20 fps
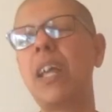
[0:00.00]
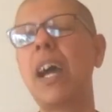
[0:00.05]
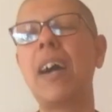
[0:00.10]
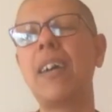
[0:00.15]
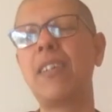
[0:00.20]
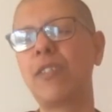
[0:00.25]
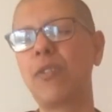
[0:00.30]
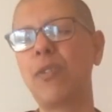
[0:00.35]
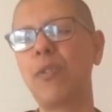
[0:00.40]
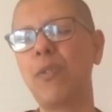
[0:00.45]

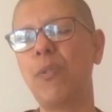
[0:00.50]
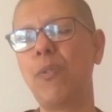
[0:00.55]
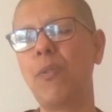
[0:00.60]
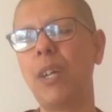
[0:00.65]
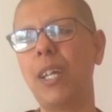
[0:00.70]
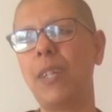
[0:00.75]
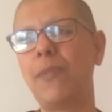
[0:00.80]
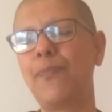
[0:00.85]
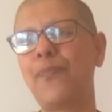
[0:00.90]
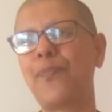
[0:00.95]
asked to do
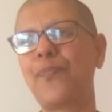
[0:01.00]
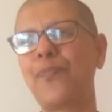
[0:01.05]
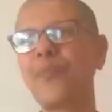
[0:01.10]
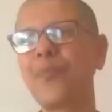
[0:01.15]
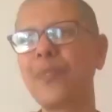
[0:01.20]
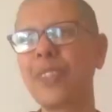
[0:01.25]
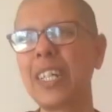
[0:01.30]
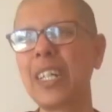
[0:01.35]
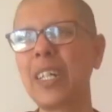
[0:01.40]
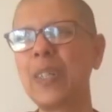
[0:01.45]
it.
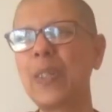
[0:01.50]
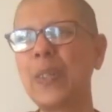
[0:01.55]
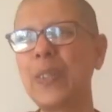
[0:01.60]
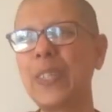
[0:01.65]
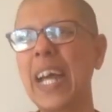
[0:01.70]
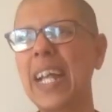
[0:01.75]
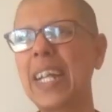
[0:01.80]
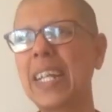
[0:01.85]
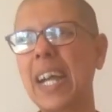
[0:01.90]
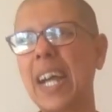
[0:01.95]
So
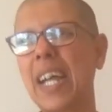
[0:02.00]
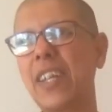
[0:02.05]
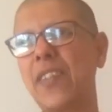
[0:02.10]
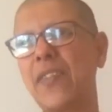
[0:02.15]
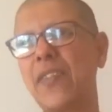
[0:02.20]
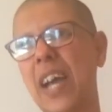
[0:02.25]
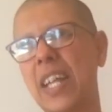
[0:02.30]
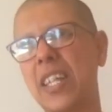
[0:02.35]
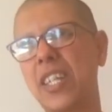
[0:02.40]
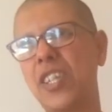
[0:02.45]
that kind
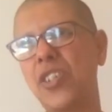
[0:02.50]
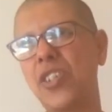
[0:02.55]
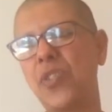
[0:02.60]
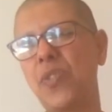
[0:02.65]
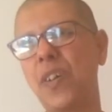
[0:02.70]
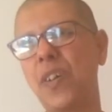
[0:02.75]
of attitude